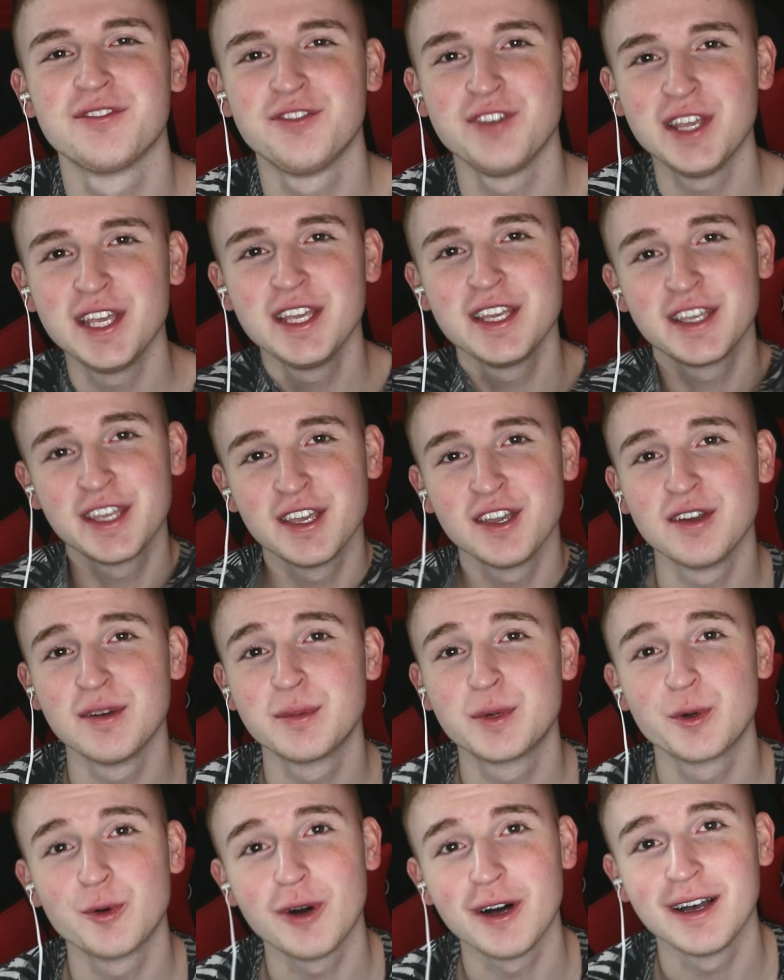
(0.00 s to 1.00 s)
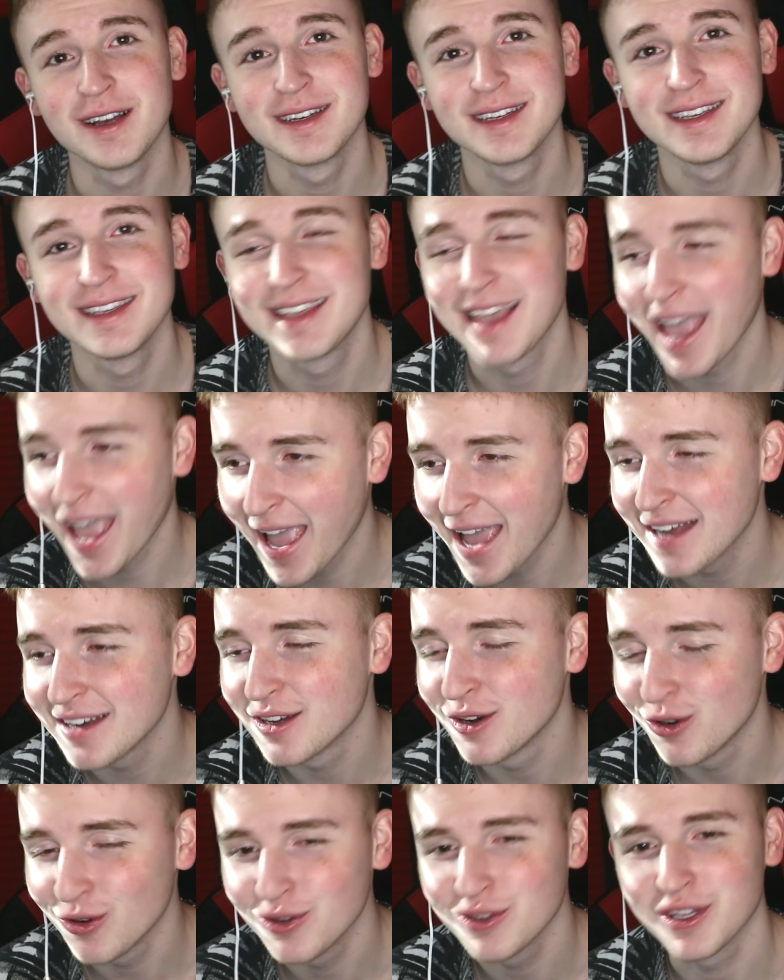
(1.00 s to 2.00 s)
V-Cube quality can't
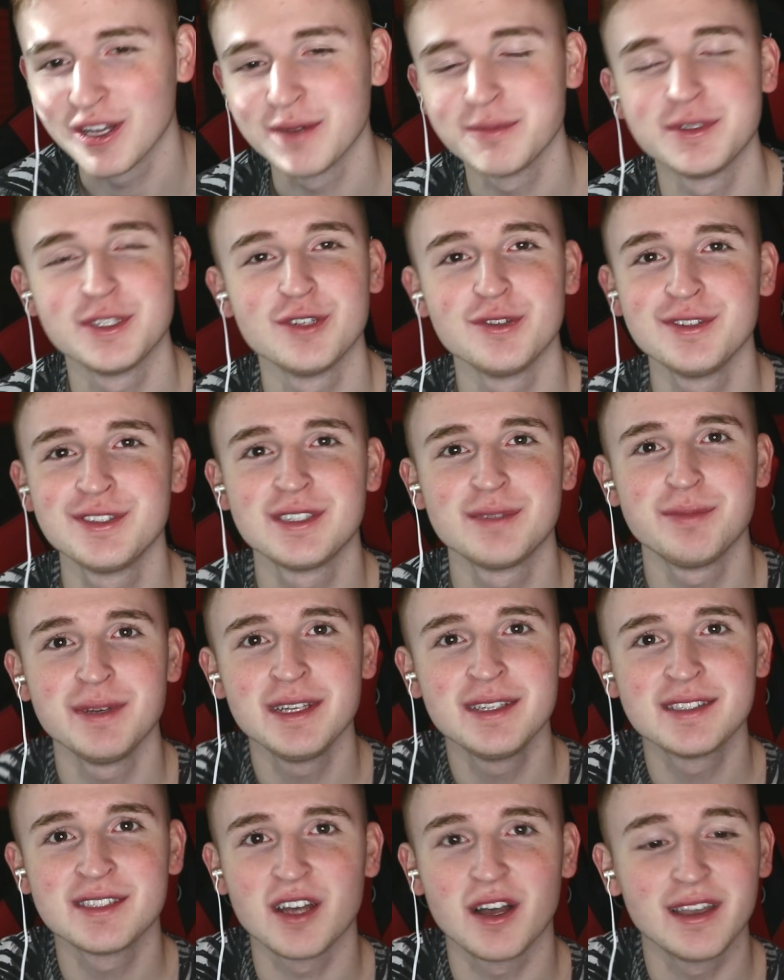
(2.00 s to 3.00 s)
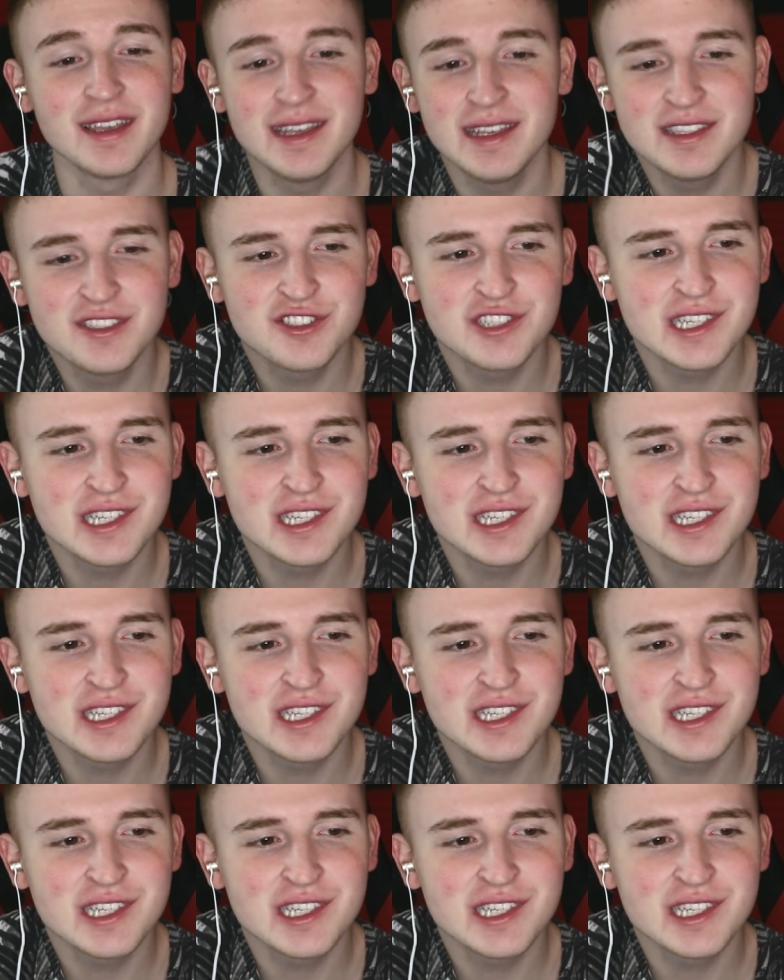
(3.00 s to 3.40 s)
hold up to his speed solve. He's